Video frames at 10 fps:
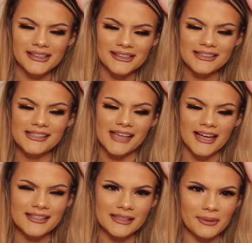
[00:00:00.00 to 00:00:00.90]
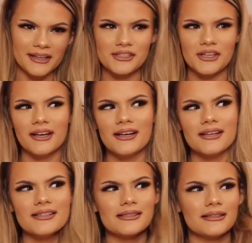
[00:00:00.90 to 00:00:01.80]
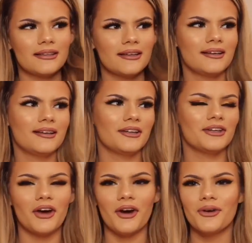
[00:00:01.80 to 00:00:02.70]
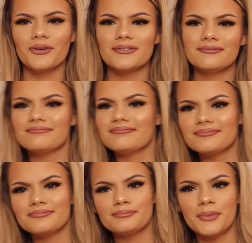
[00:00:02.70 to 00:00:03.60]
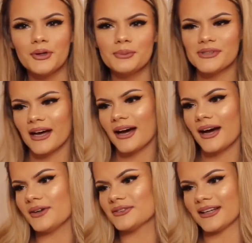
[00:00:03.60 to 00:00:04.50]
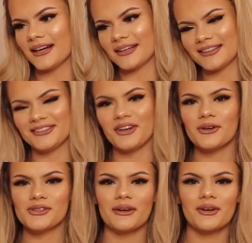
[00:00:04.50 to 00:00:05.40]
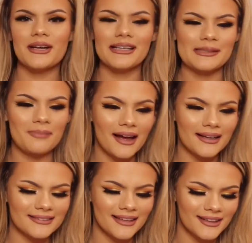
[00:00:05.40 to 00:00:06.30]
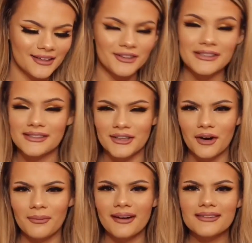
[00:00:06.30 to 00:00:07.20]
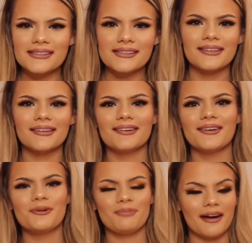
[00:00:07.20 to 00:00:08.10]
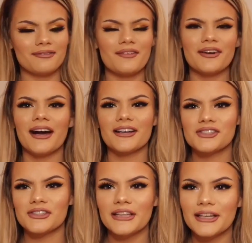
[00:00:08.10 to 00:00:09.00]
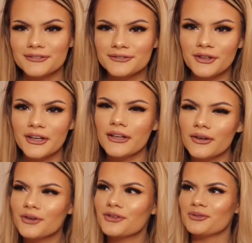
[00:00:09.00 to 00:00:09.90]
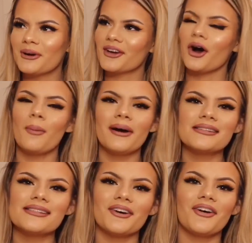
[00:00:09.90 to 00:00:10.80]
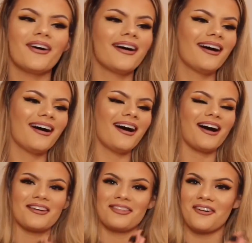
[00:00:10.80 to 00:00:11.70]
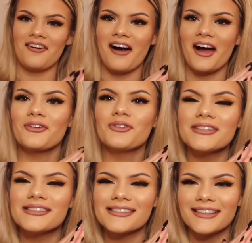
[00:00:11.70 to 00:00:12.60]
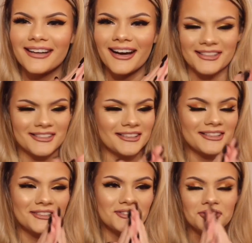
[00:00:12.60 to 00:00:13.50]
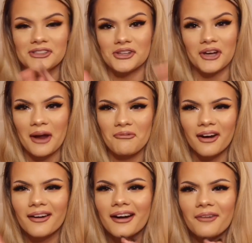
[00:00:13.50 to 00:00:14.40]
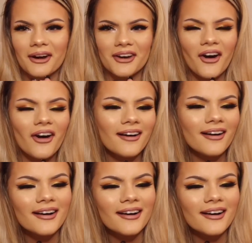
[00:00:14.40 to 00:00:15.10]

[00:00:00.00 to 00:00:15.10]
sexy pictures, you know, boobs out, like, you know, so I'm going to expect like crazy comments. But I've never actually like fully looked through my comments, so I thought I would actually do this on camera. Why not?